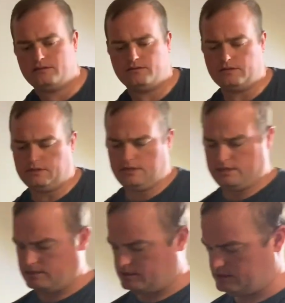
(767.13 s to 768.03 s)

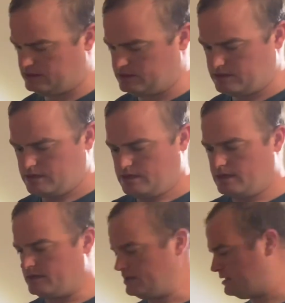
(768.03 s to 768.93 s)
Voila.
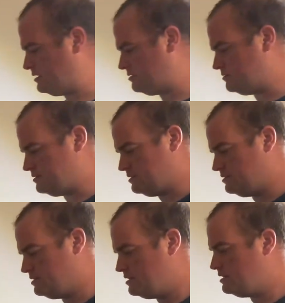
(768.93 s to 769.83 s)
Now
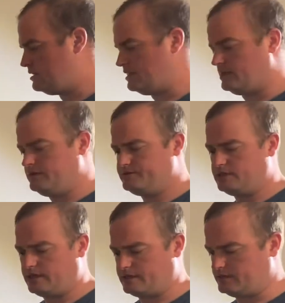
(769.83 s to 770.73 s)
it gives it
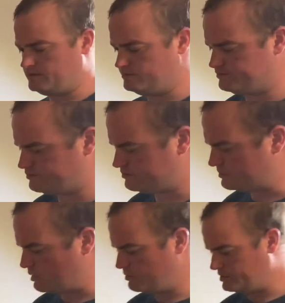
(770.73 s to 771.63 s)
like
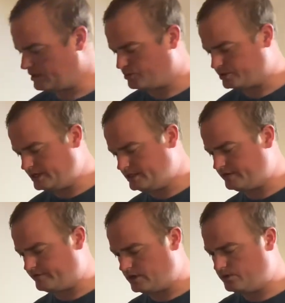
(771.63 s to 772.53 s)
almost like a
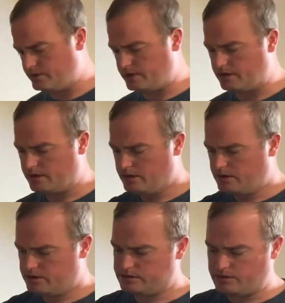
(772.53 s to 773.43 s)
protective coating,
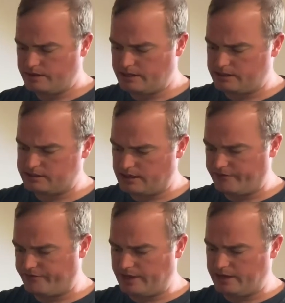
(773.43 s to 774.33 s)
so that it's not
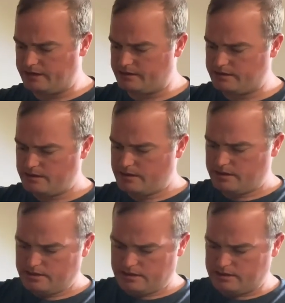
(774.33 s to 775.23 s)
fading
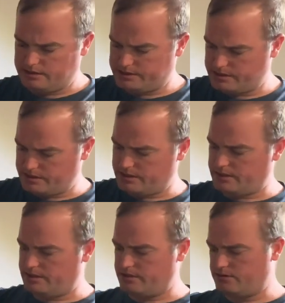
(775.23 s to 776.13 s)
in the
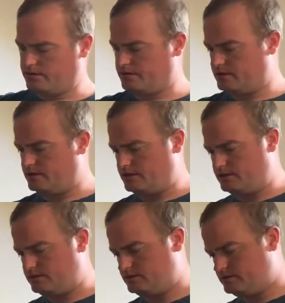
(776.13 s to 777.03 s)
sun, or
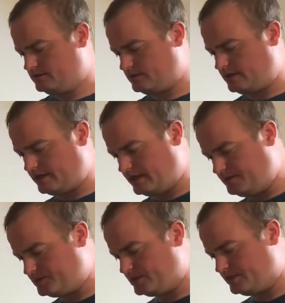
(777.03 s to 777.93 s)
it
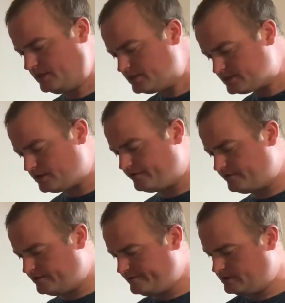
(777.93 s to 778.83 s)
keeps the dust off
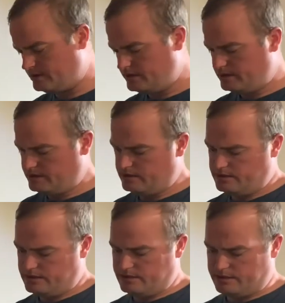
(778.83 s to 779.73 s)
of it
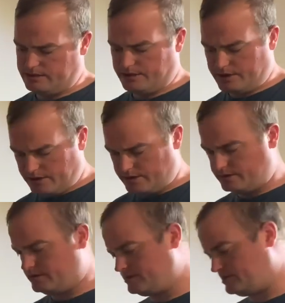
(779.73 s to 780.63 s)
and the dirt.
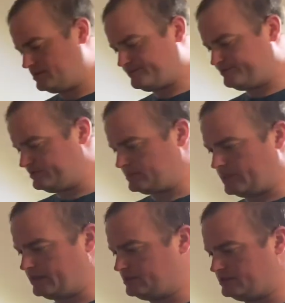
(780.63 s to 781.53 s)

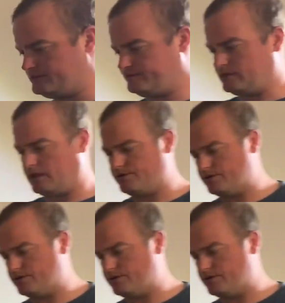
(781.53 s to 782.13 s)
Like it just, I don't